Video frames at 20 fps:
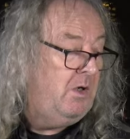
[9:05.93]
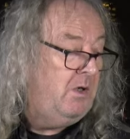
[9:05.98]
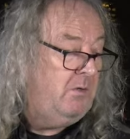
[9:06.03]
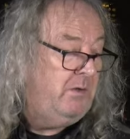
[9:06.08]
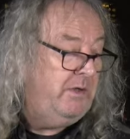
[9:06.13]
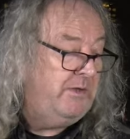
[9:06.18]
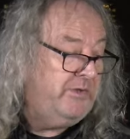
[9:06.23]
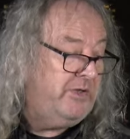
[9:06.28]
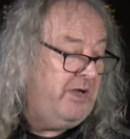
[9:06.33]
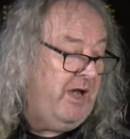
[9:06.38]

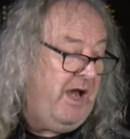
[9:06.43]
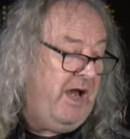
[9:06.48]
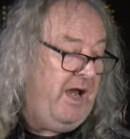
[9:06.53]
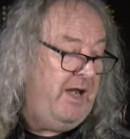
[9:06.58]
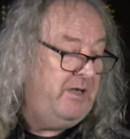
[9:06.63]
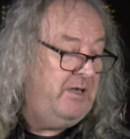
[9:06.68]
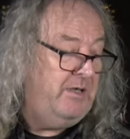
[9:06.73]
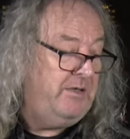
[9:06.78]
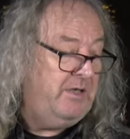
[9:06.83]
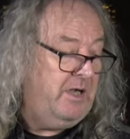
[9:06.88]
Once your
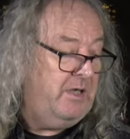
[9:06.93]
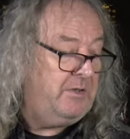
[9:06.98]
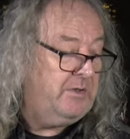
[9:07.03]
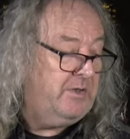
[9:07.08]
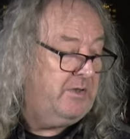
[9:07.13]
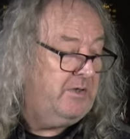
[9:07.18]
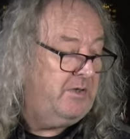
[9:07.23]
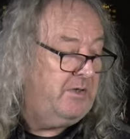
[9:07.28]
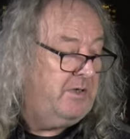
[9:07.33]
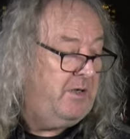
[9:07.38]
hand
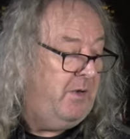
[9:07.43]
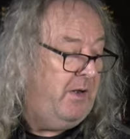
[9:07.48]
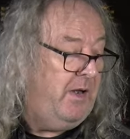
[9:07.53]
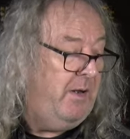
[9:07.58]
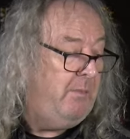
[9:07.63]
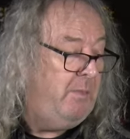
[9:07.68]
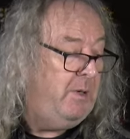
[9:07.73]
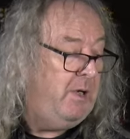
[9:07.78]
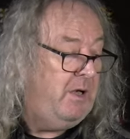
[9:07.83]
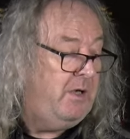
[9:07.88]
adjusts to it,
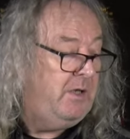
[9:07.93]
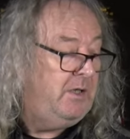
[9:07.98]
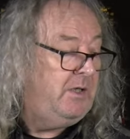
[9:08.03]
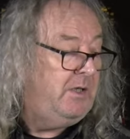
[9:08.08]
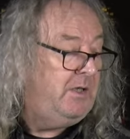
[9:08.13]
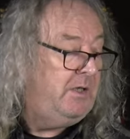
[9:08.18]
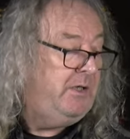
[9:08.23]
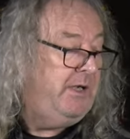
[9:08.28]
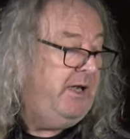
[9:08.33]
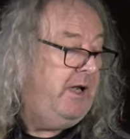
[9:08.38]
but
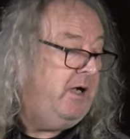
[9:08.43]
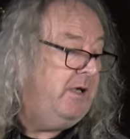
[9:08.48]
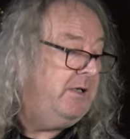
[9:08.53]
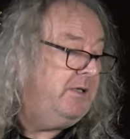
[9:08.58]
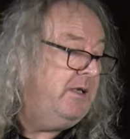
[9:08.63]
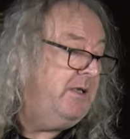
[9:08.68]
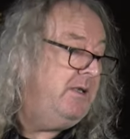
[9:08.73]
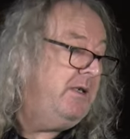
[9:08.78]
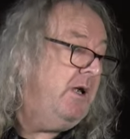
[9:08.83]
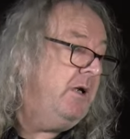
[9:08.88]
yeah, I
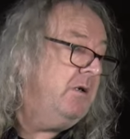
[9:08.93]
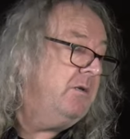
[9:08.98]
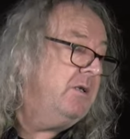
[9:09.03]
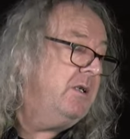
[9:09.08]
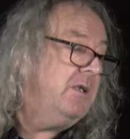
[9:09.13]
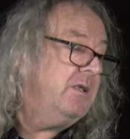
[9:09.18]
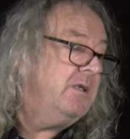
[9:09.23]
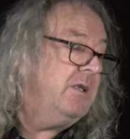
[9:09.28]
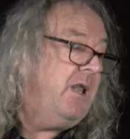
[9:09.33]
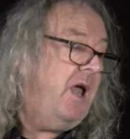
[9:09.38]
did
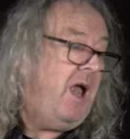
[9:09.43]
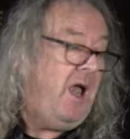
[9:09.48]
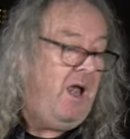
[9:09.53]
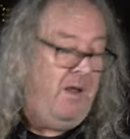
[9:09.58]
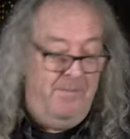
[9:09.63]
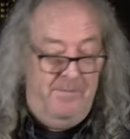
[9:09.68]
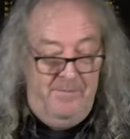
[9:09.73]
notice that.